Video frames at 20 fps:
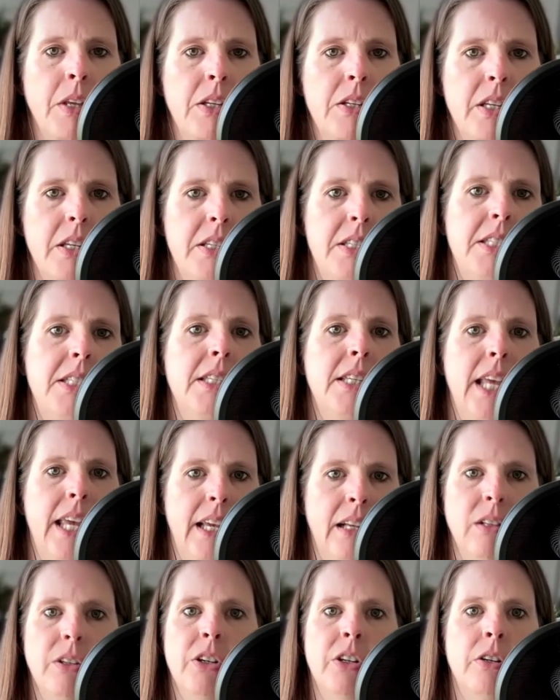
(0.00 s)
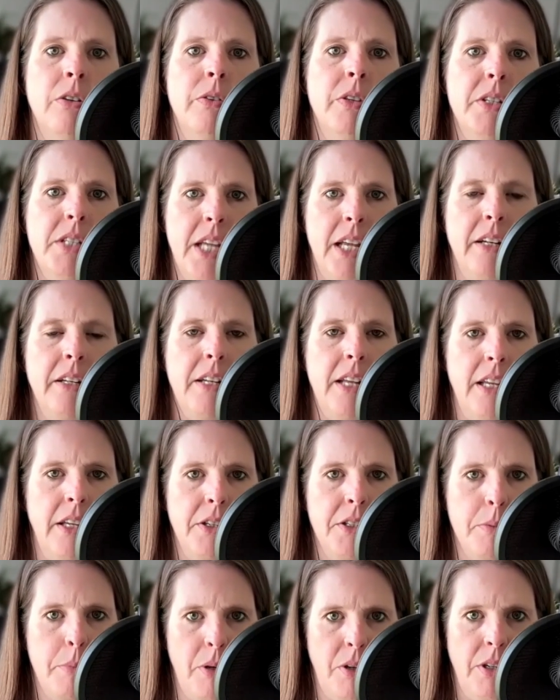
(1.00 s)
to tailor the day-to-day
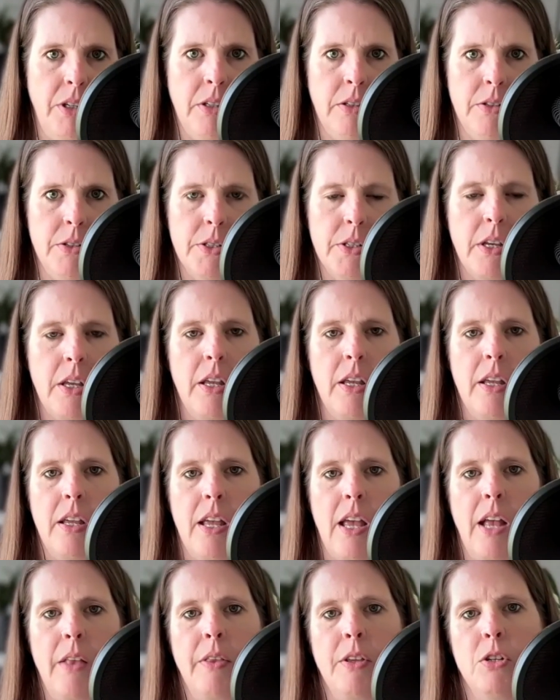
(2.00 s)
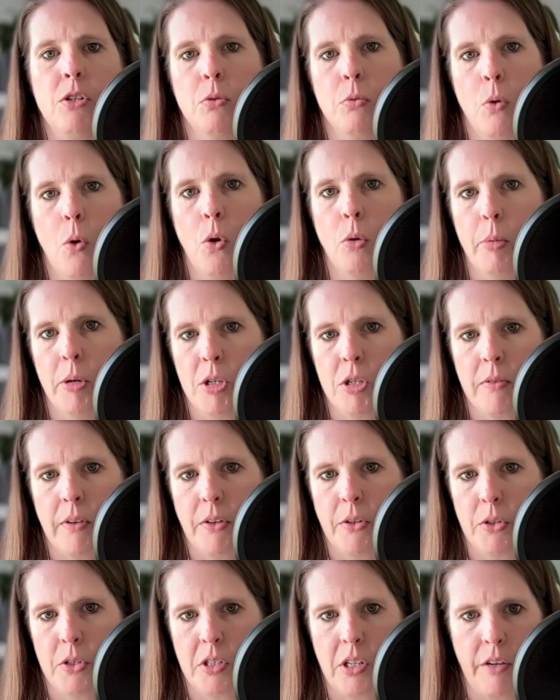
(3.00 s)
experience. And they do a whole bunch of
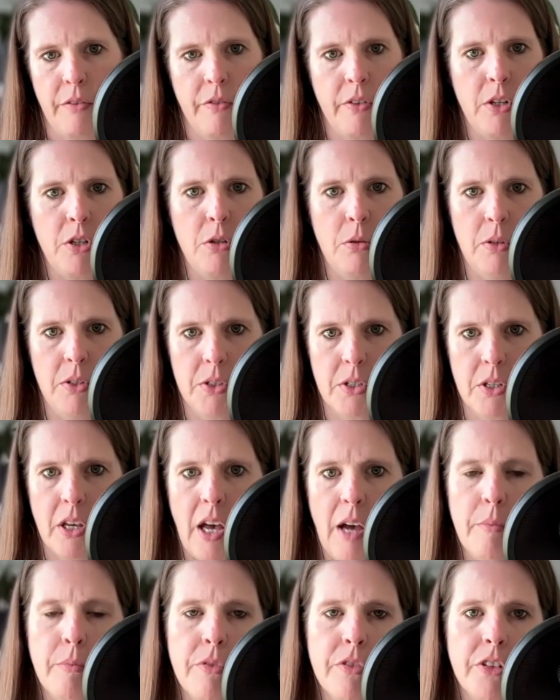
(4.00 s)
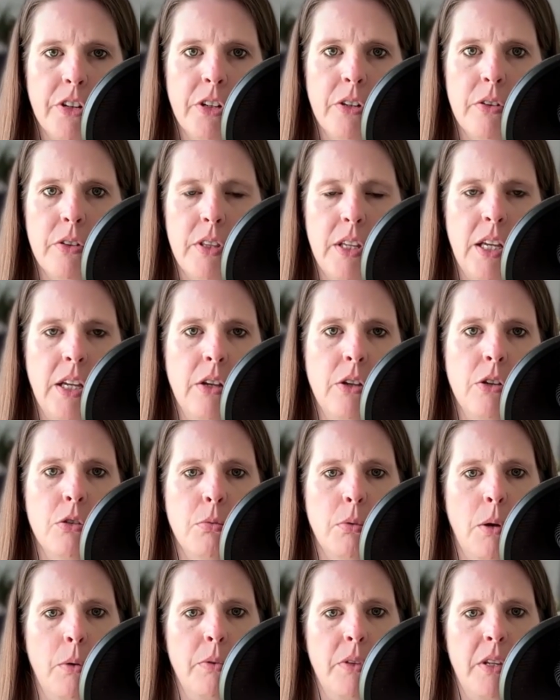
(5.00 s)
other stuff. They do this comfort thing
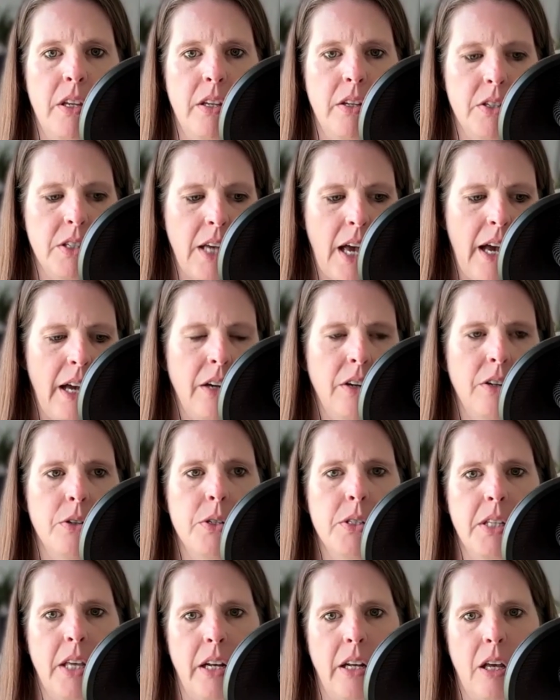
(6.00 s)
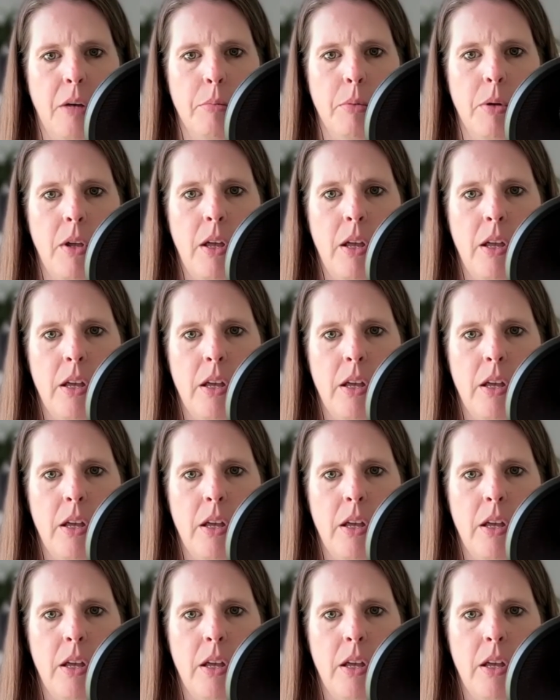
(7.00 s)
throughout the entire setup,